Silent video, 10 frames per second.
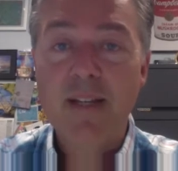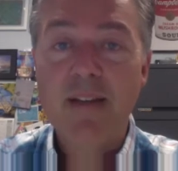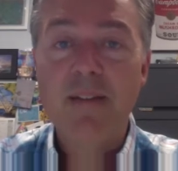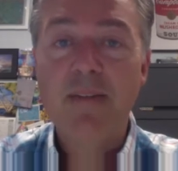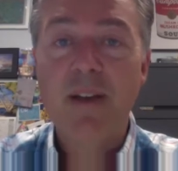kind
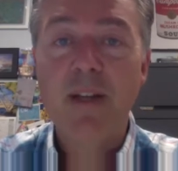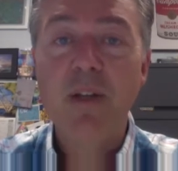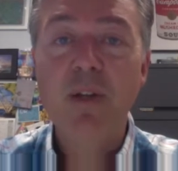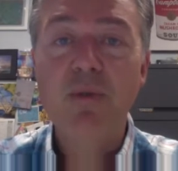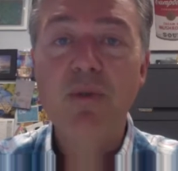of
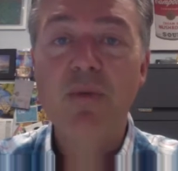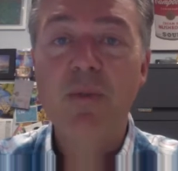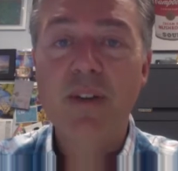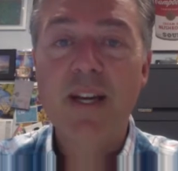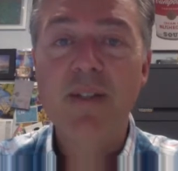
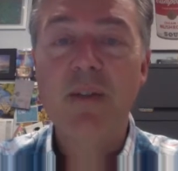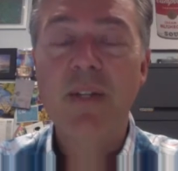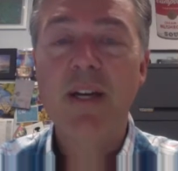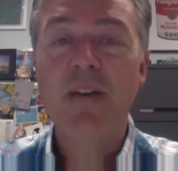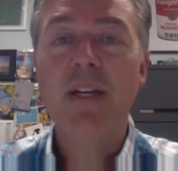unusual or
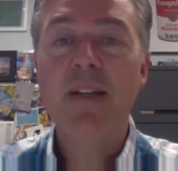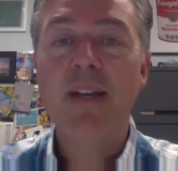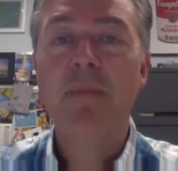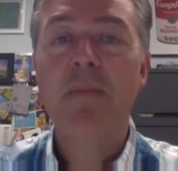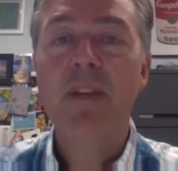esoteric
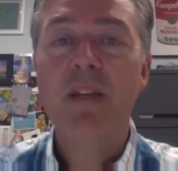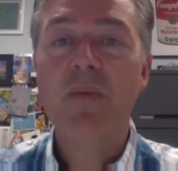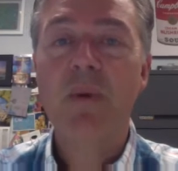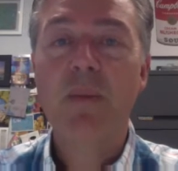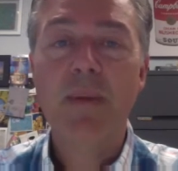type
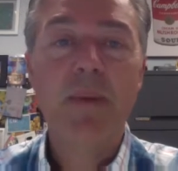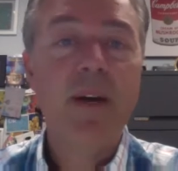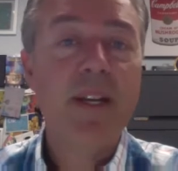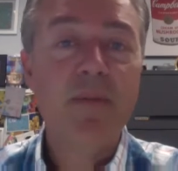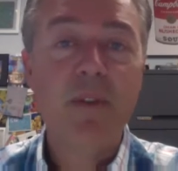things, where my
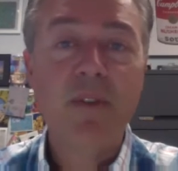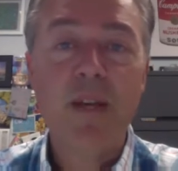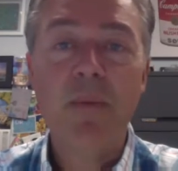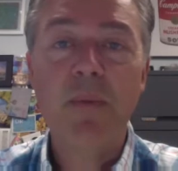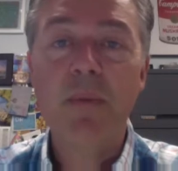body, for
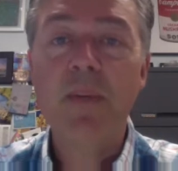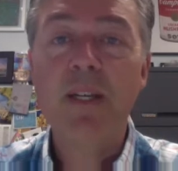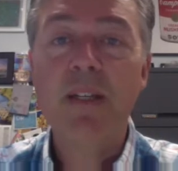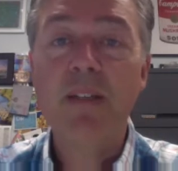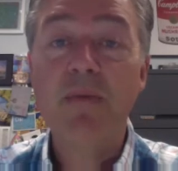example, would
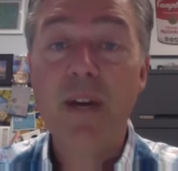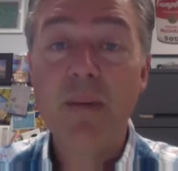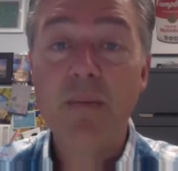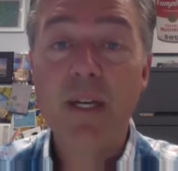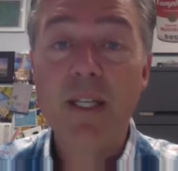begin to
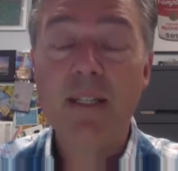vibrate.